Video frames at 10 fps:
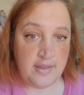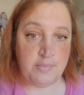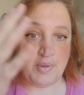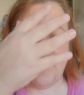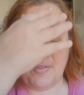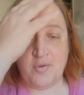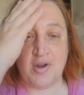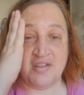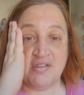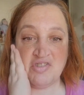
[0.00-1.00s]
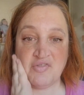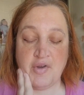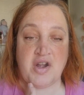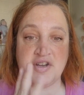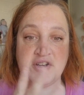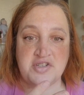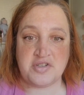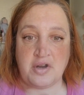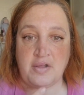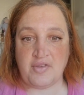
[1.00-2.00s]
But if you want to use the
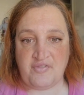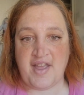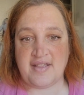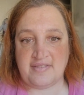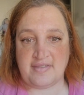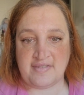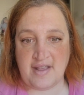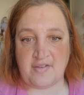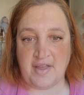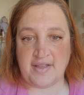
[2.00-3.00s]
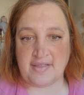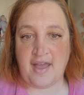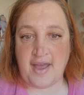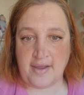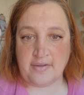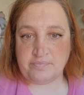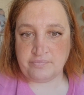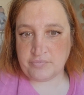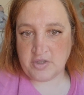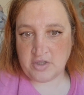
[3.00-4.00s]
varnish on the face and stuff like that,
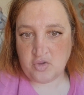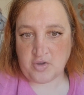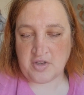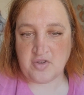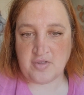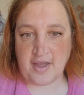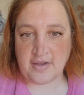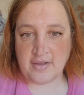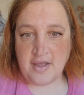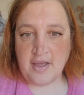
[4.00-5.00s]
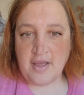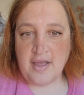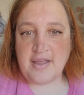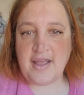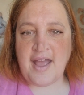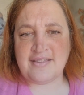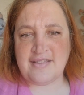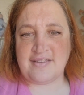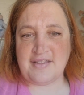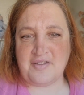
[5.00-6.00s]
you can do that. Yes, this is